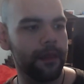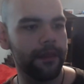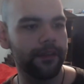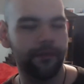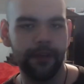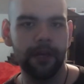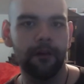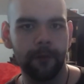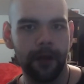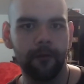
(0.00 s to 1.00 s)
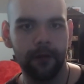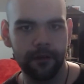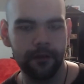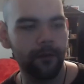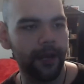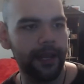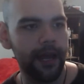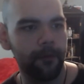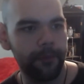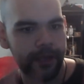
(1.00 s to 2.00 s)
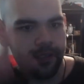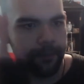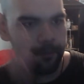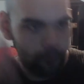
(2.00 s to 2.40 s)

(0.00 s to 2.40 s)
this video and what I want to do right now because